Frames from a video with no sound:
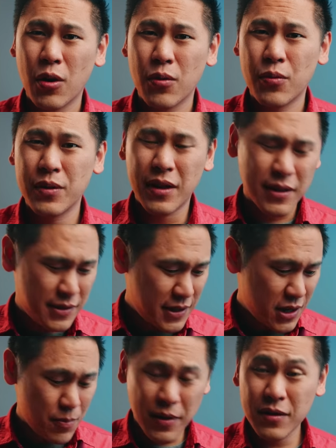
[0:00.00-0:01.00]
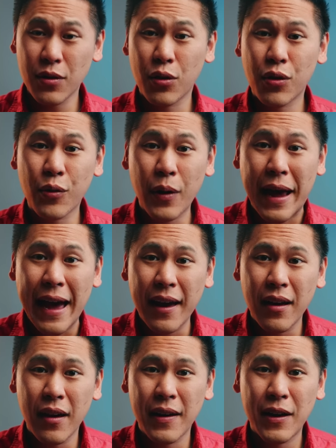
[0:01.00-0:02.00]
Or would they see the Pixel
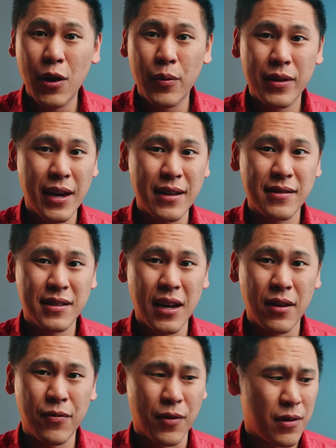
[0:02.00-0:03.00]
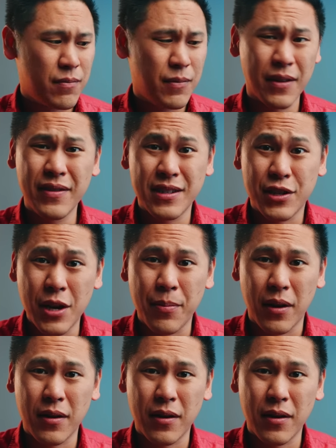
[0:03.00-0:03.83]
3a and go with that instead for even cheaper?